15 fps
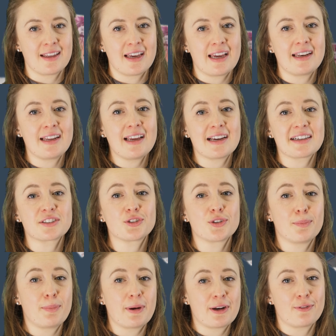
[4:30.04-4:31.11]
there any extra
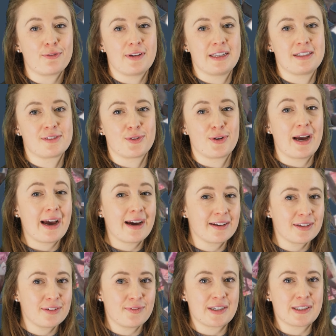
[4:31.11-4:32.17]
benefits or
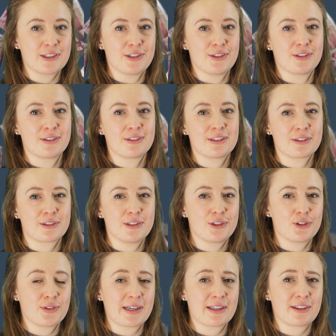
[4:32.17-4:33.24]
added value that could
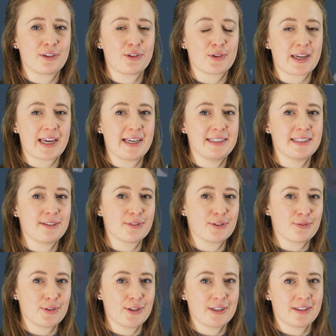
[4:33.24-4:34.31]
strengthen your case even
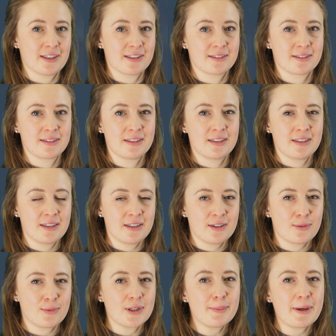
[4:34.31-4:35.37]
further?
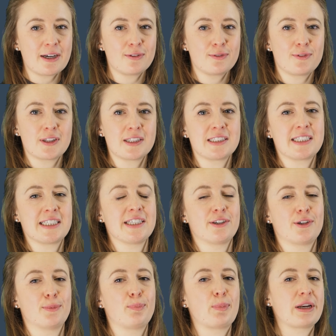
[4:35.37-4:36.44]
What about volunteer
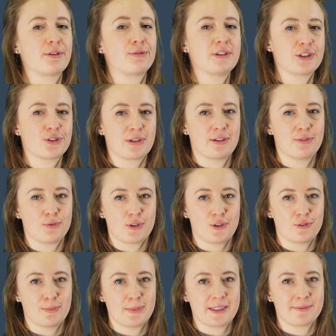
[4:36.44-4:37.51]
or beneficiary
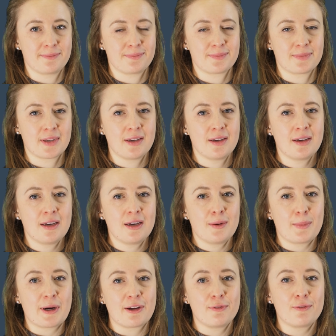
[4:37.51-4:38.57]
involvement?
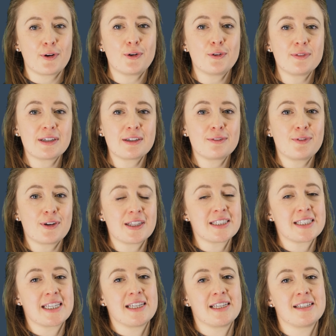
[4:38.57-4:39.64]
By involving
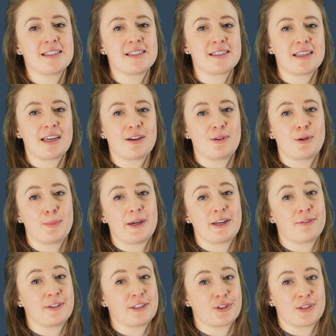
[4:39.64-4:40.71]
volunteers or
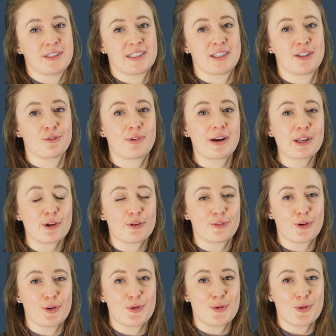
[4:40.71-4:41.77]
beneficiaries in the running of
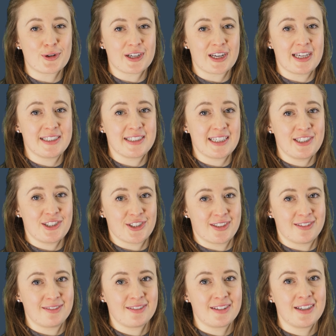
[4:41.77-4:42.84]
your organisation,